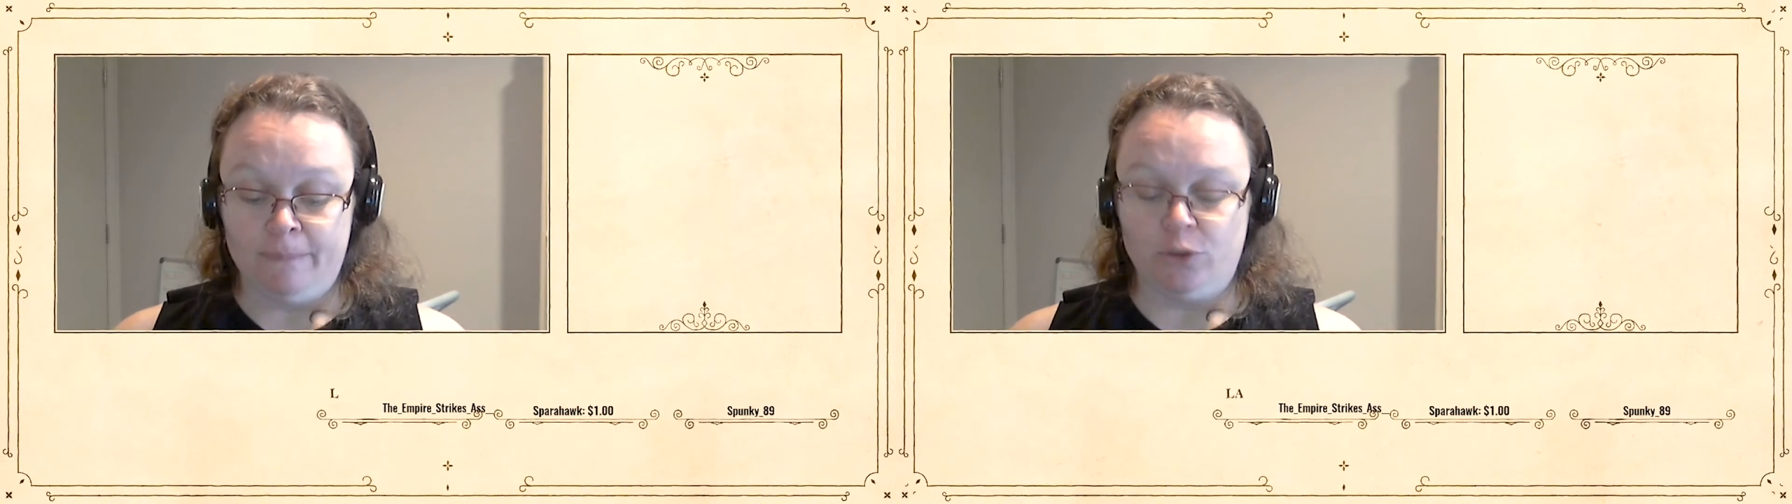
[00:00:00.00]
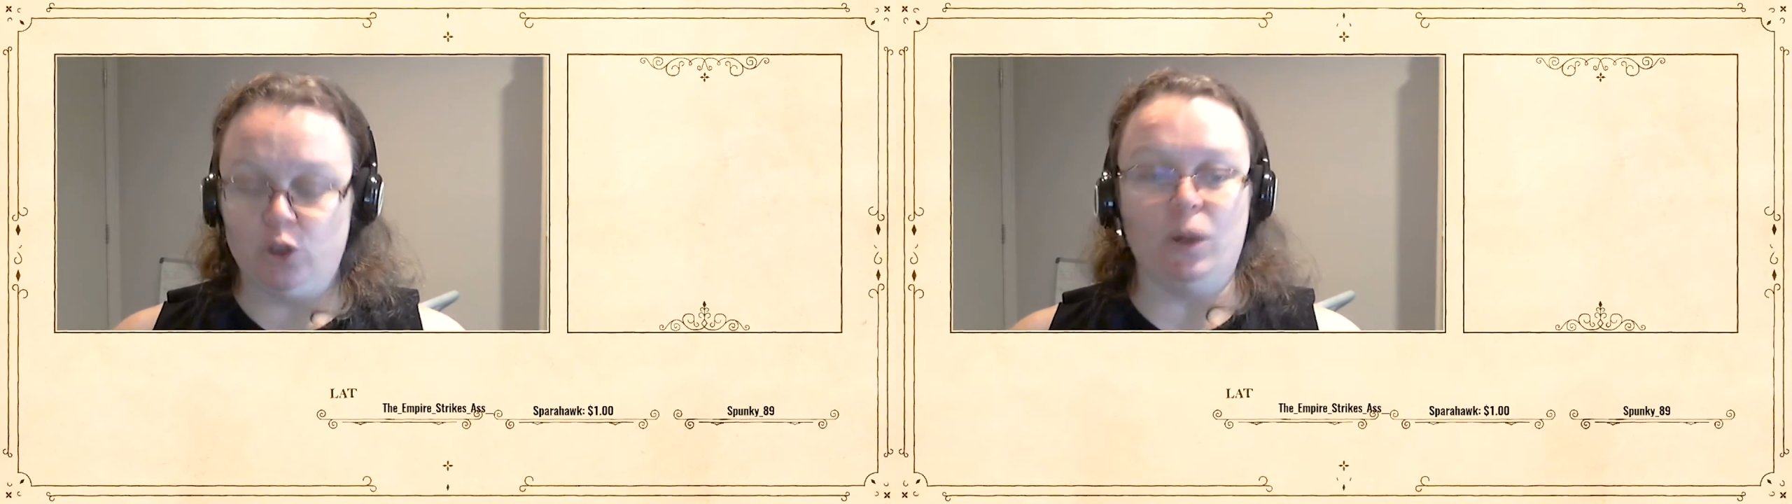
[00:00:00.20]

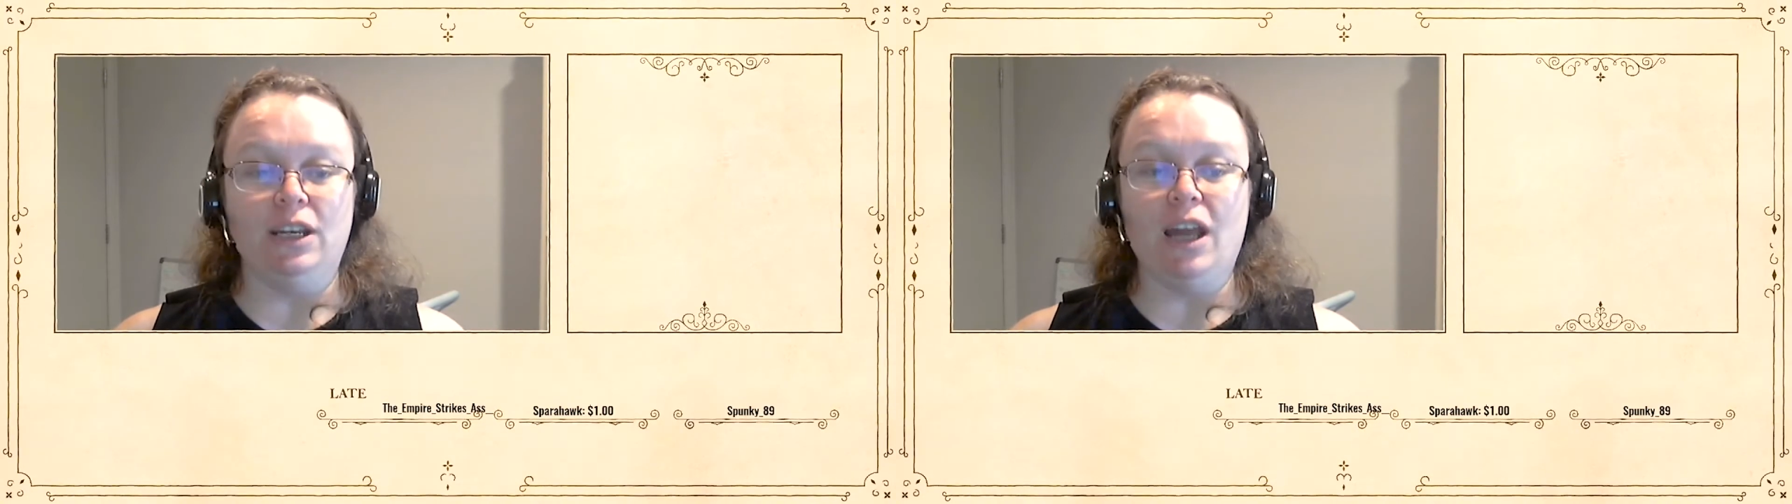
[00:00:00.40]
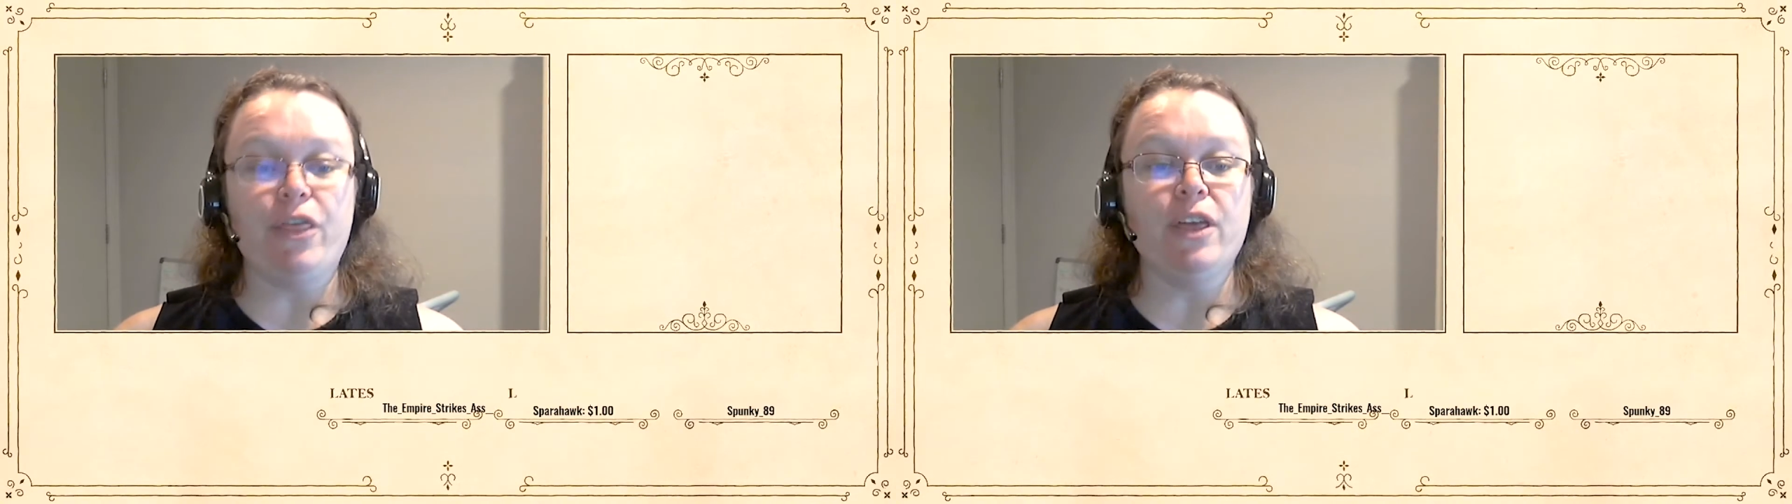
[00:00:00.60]
"You are
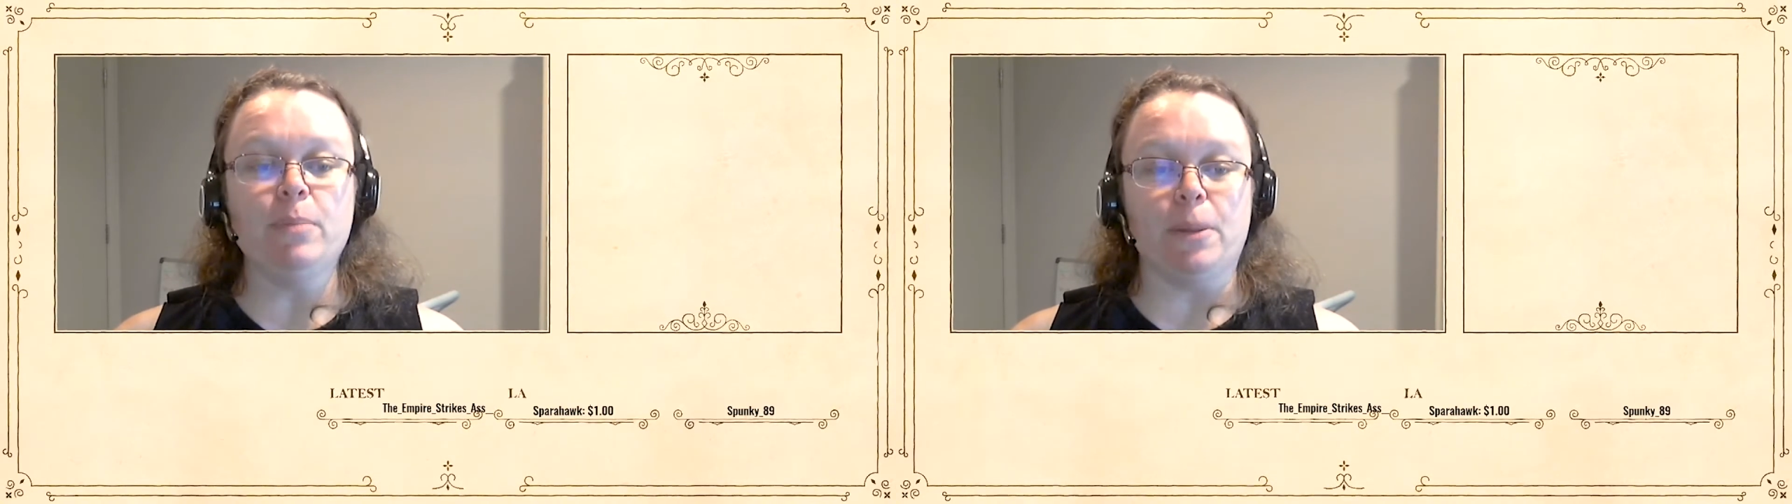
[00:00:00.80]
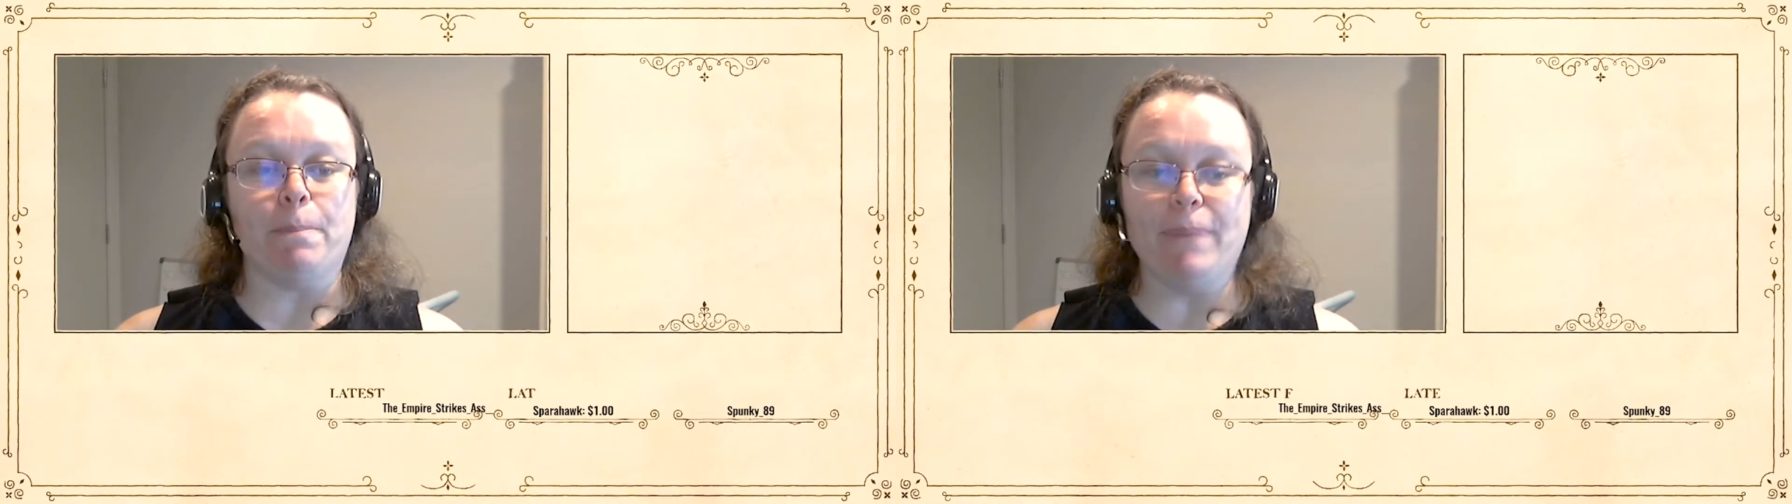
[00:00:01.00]
nothing
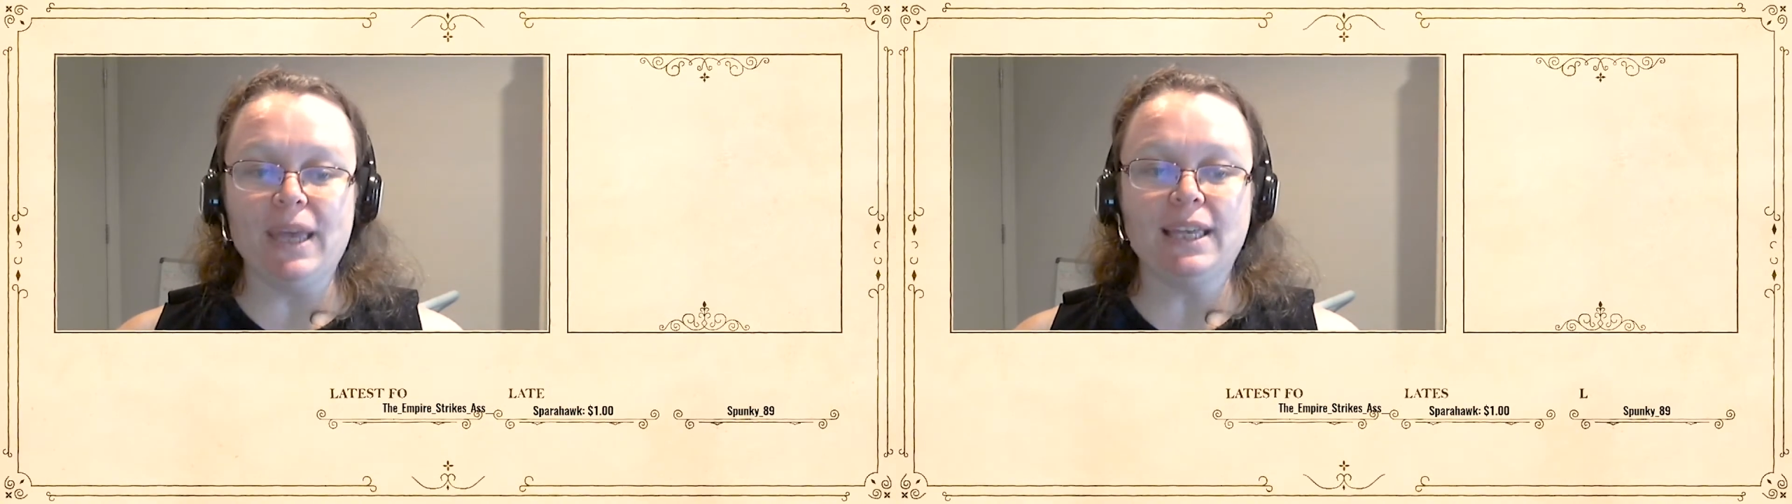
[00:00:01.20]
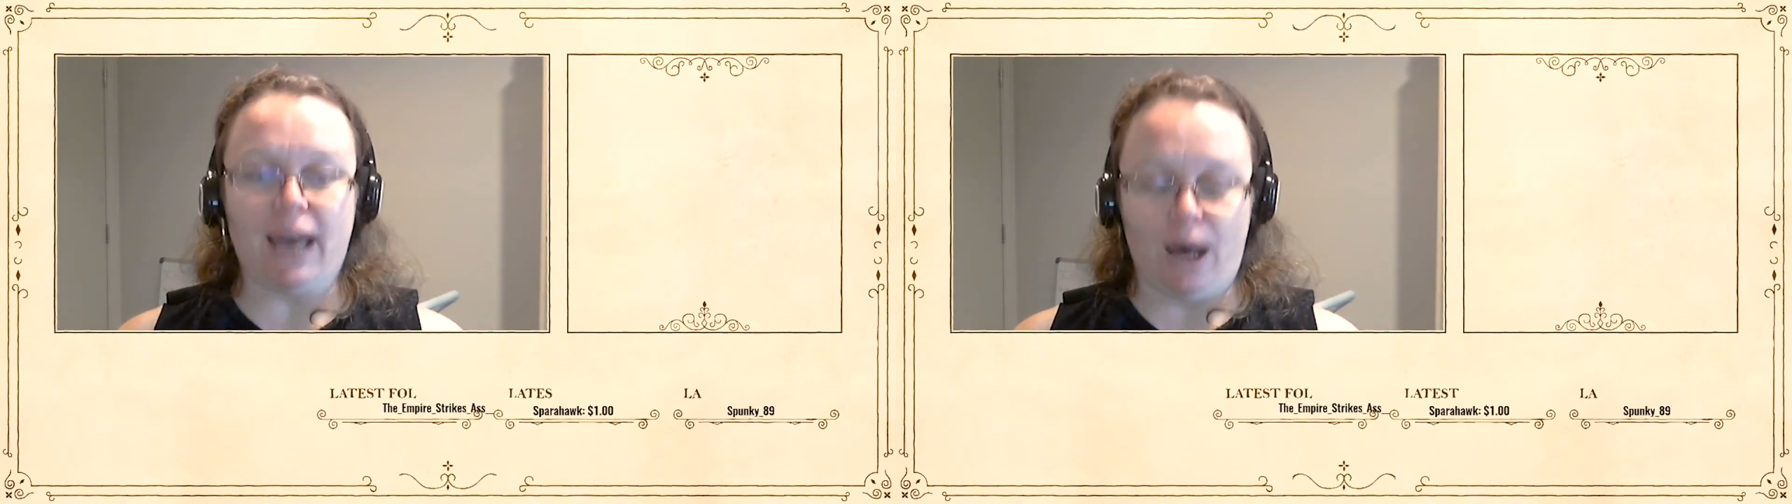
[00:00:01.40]
but a
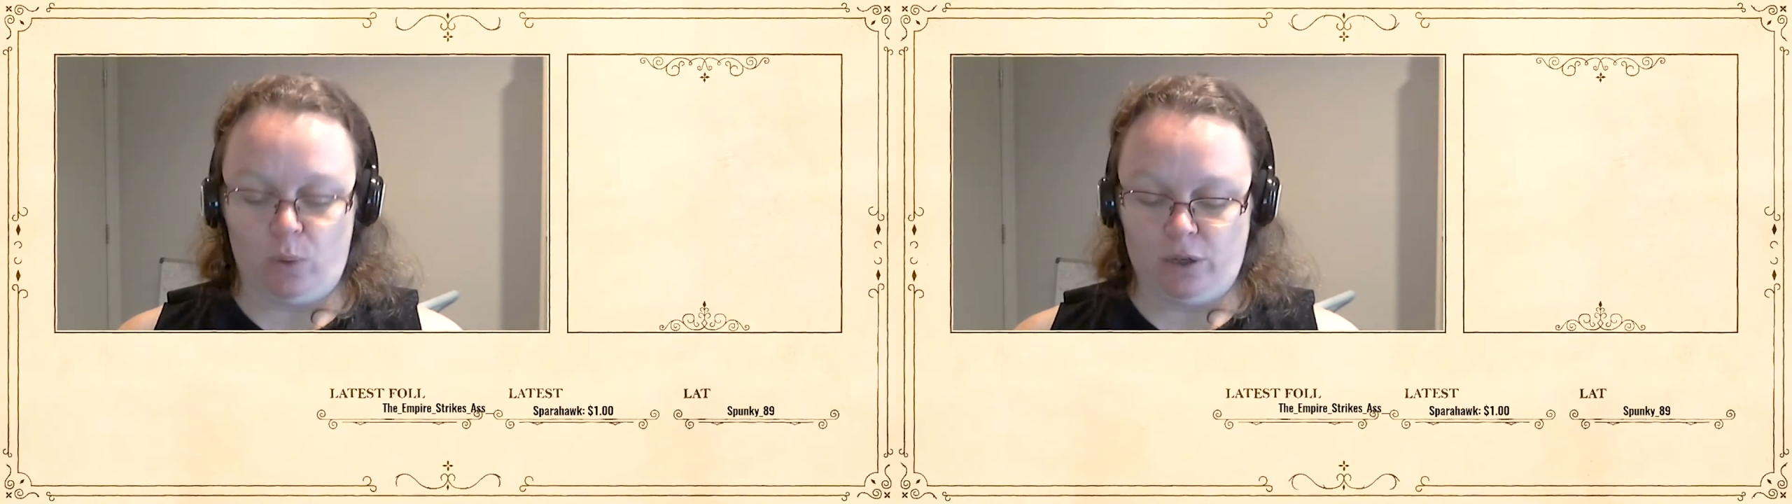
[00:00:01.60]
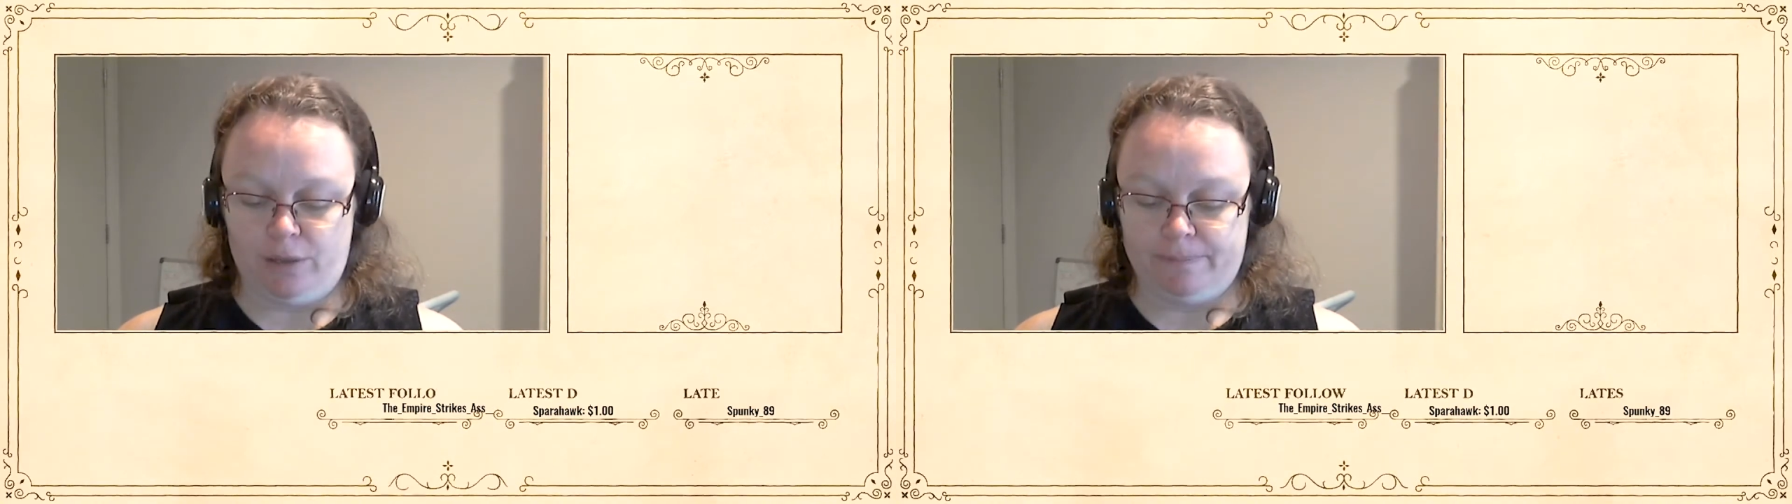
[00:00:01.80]
big
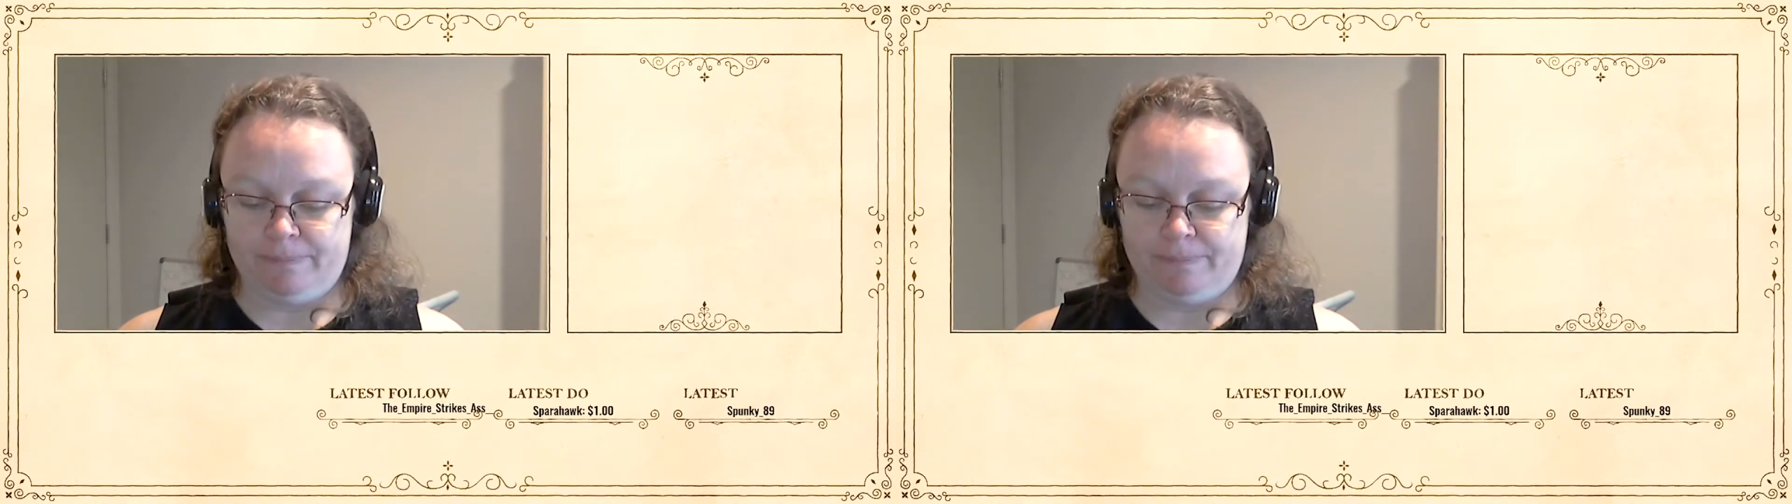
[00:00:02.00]
coward."